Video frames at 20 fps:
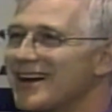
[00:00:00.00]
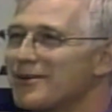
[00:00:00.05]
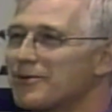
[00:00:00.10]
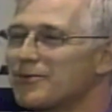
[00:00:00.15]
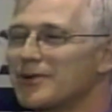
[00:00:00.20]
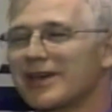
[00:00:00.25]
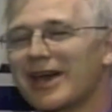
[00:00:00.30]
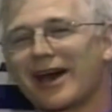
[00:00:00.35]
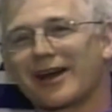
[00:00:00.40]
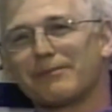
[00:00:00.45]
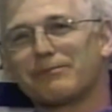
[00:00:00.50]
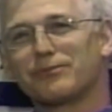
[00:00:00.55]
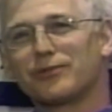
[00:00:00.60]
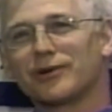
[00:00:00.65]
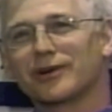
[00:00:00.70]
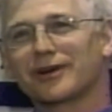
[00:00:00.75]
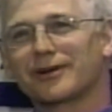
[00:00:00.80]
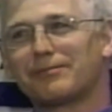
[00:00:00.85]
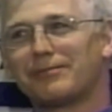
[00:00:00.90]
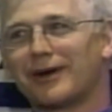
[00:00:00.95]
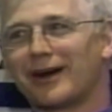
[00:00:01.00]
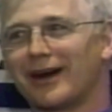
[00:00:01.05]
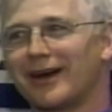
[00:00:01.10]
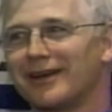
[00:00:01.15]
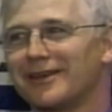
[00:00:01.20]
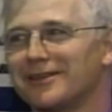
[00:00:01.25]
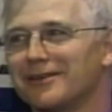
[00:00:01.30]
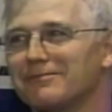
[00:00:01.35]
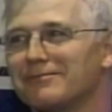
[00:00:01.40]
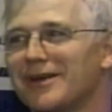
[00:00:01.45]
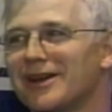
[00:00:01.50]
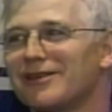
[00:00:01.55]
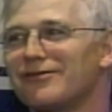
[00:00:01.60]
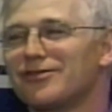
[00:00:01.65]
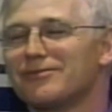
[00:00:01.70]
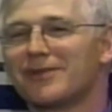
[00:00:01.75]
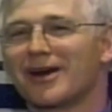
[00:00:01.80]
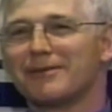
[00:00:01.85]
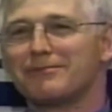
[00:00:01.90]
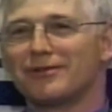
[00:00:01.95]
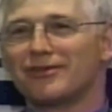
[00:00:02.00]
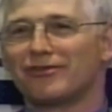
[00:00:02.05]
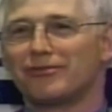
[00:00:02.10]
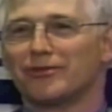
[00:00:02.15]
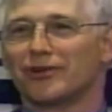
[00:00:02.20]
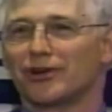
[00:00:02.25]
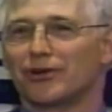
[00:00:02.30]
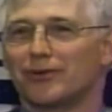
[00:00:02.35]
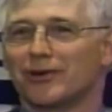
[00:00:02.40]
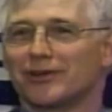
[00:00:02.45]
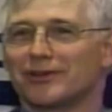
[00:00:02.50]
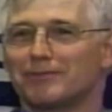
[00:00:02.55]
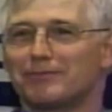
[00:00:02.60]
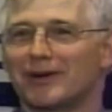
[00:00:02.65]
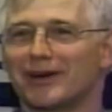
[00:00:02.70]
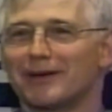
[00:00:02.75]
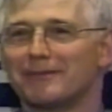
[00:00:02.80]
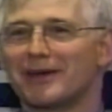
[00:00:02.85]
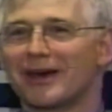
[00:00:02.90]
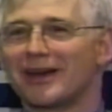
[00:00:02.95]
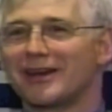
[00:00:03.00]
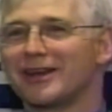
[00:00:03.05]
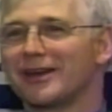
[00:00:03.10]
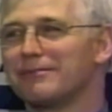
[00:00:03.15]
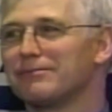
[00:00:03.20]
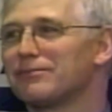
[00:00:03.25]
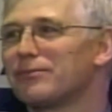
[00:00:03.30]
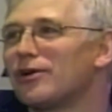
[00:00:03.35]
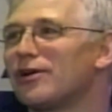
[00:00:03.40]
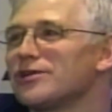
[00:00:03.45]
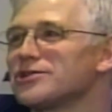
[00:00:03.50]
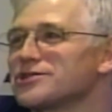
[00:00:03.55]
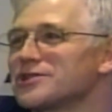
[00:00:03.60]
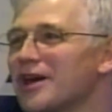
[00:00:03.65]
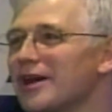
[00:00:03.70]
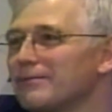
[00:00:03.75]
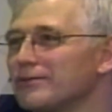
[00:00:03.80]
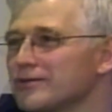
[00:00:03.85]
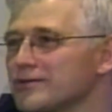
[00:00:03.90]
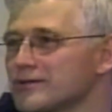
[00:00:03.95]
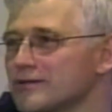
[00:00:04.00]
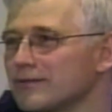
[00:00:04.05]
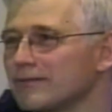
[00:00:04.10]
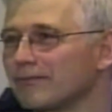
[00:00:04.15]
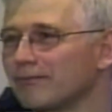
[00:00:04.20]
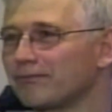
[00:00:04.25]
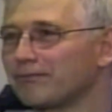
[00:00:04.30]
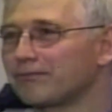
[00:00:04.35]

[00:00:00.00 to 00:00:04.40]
we had a book that many of you might be familiar with, by a man named Paul Samuelson.